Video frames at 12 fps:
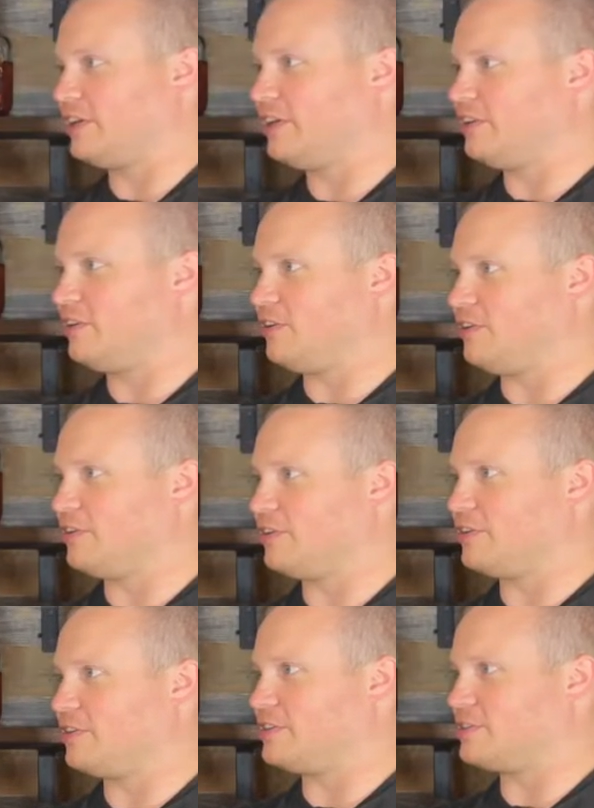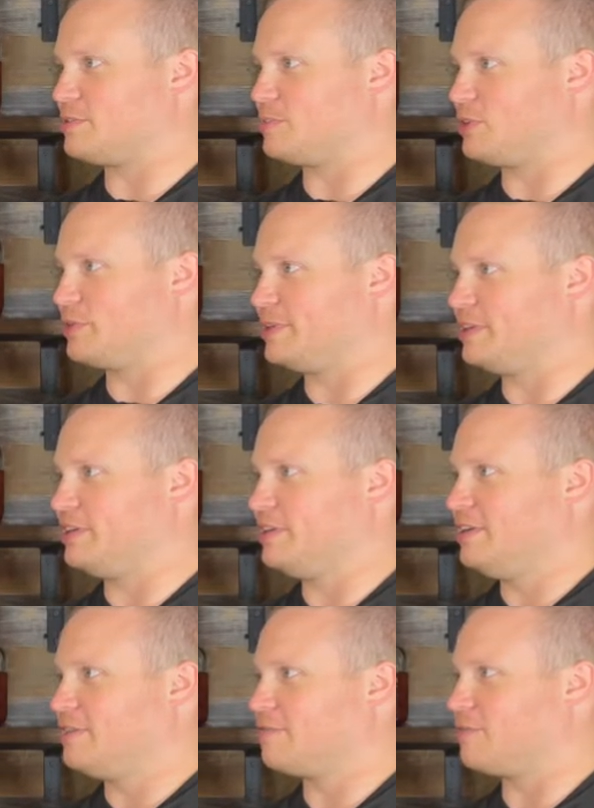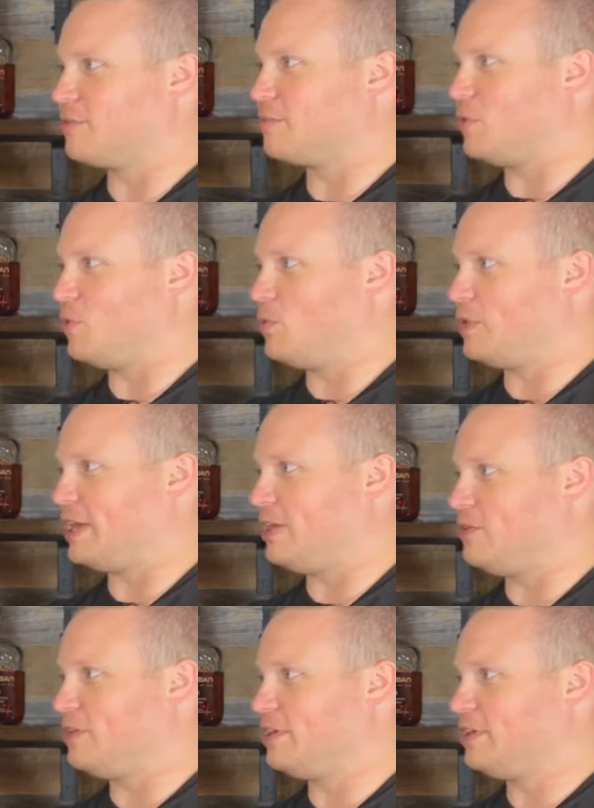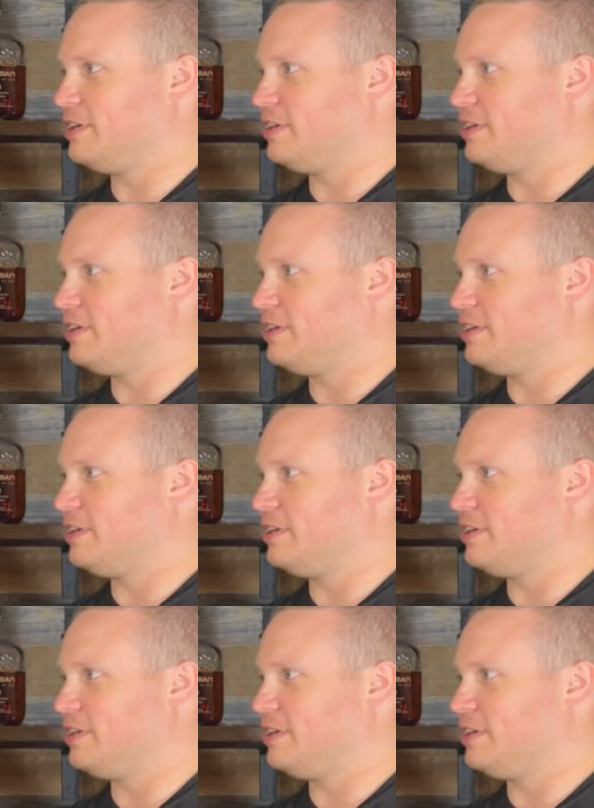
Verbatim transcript: here on this bourbon from Old Elk.